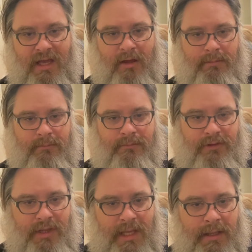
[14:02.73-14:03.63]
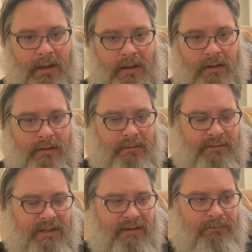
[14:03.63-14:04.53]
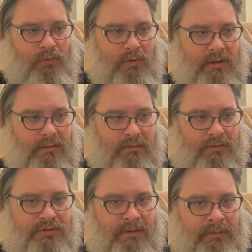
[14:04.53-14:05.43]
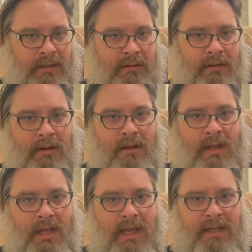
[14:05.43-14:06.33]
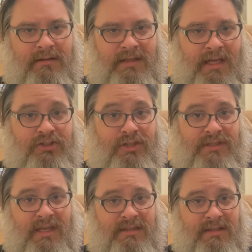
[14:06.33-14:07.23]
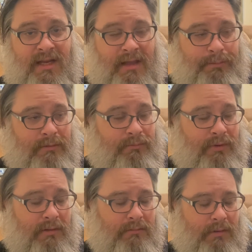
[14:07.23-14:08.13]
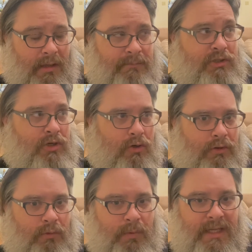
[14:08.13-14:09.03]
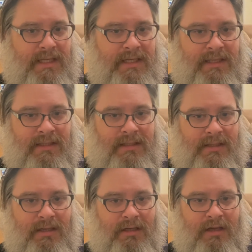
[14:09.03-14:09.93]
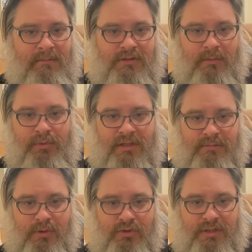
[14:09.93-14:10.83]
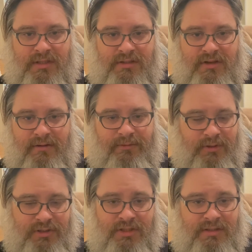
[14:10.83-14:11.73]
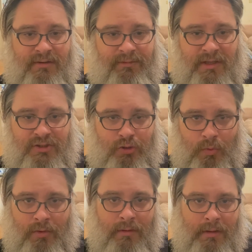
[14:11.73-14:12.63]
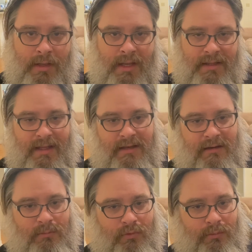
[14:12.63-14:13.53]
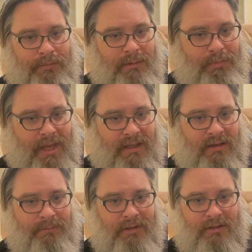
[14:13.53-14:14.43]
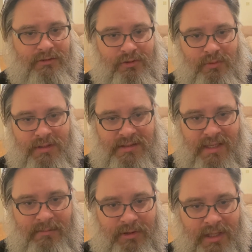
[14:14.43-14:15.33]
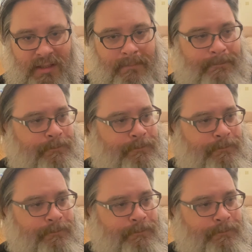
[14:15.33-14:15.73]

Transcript: album thing for it or something, and that just hasn't happened. But I'm sure the way that he comes up with his music and stuff is just eventual, that he will be back up there doing the same thing.